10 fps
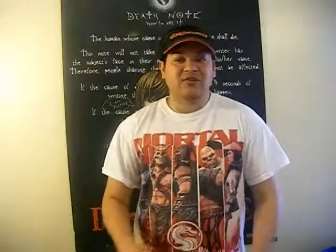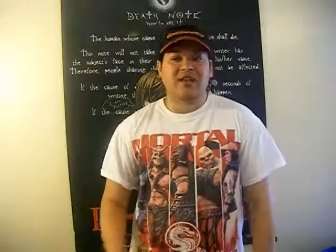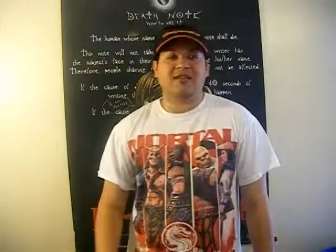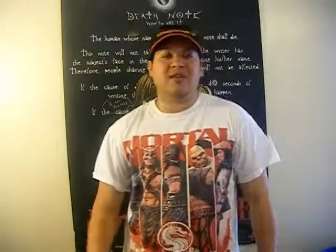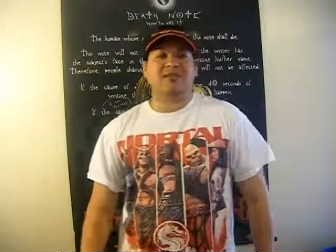So
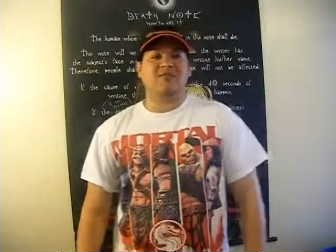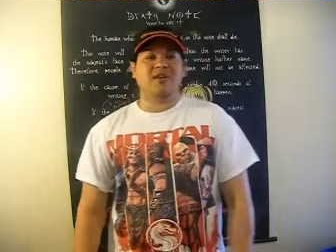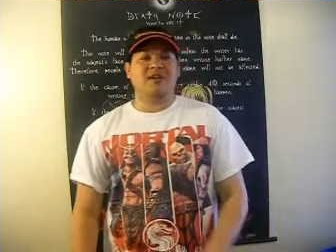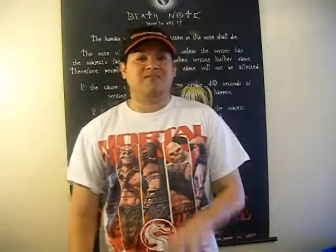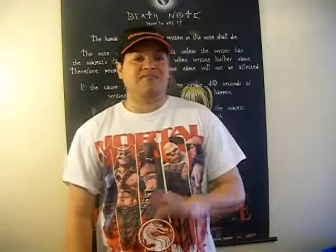that's like the
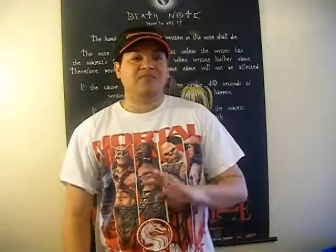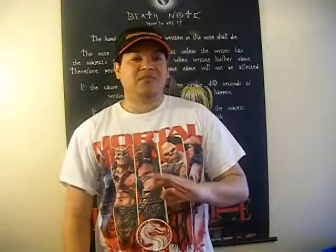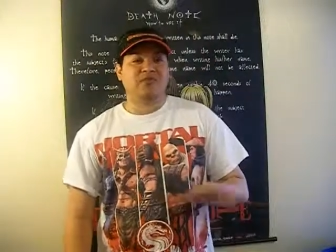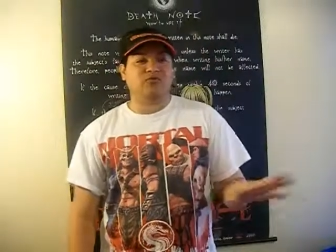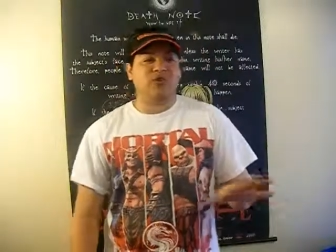main,
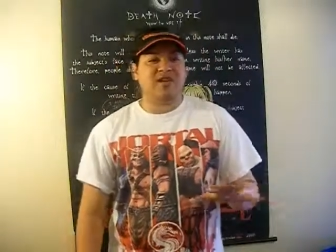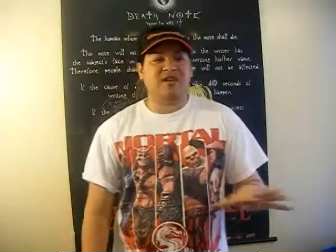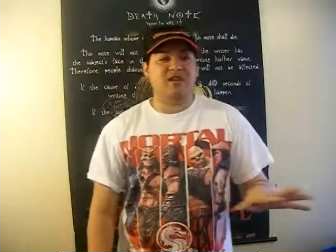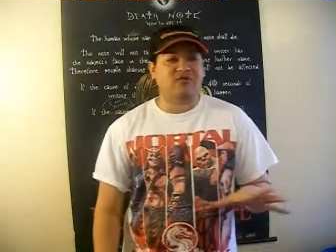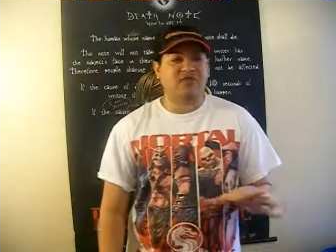the three
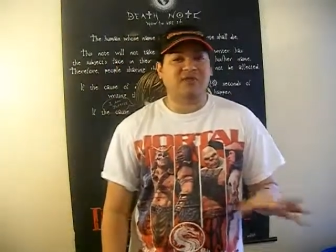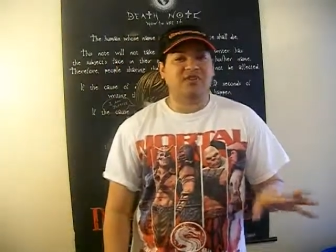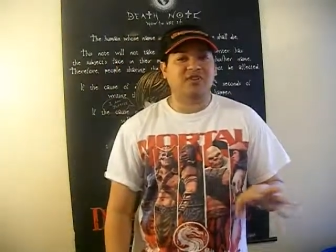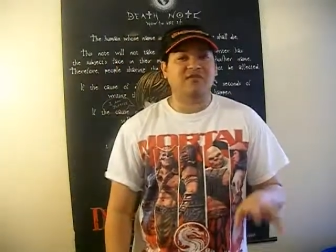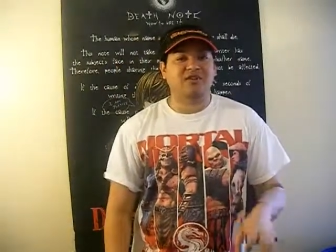main characters of the
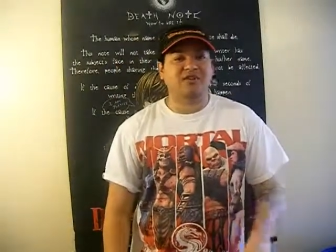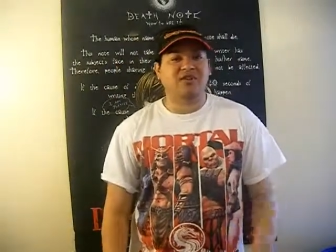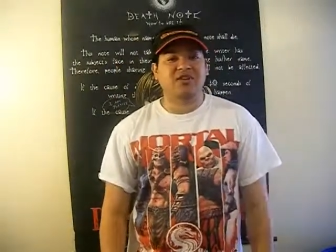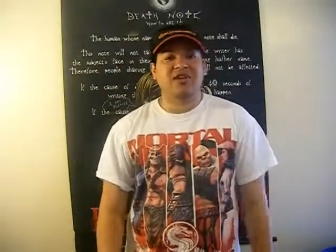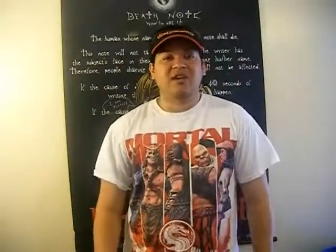
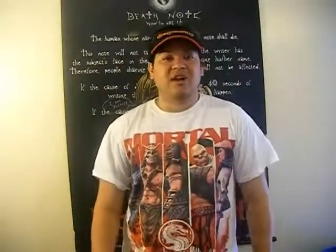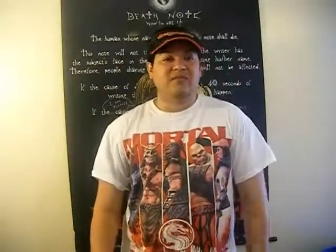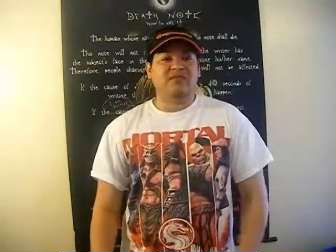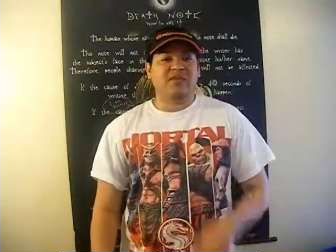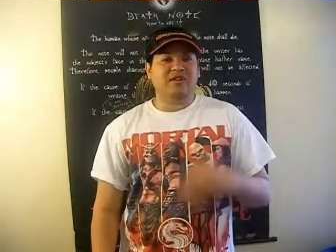series,
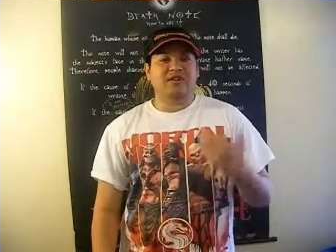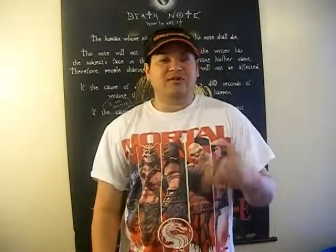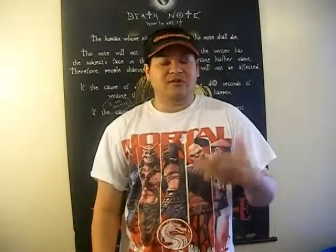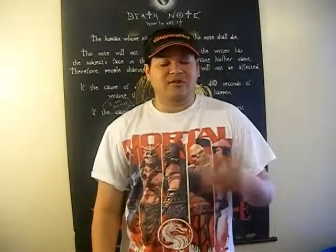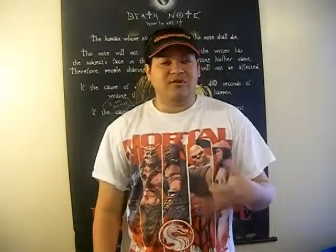of this
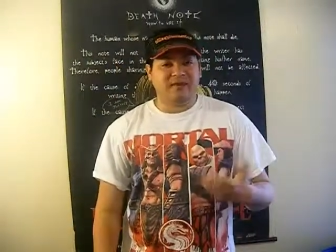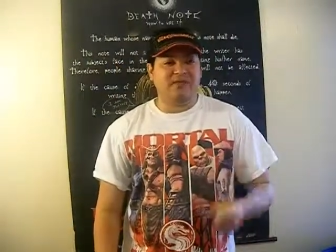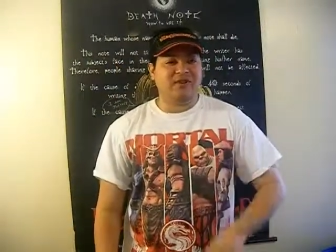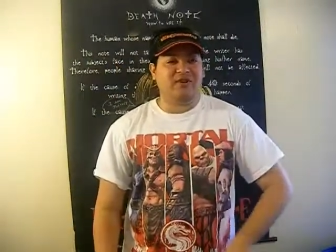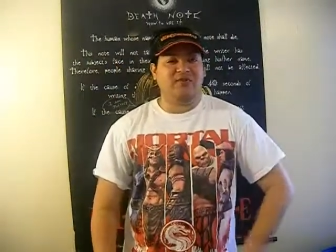particular, this
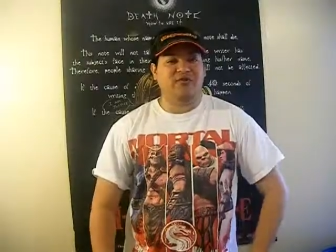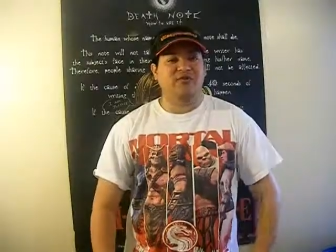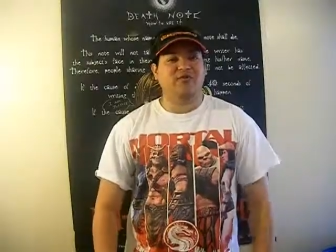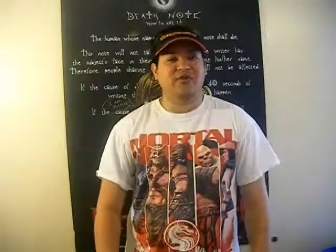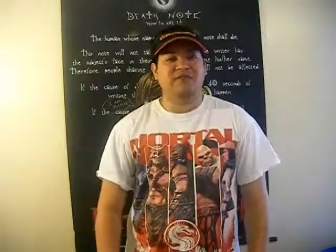particular
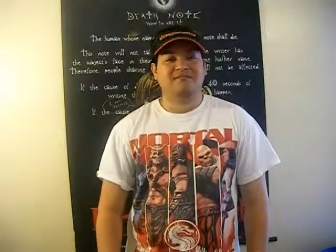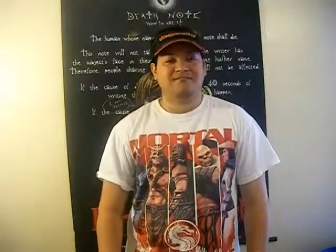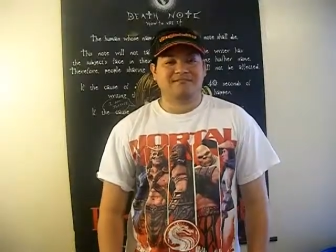movie.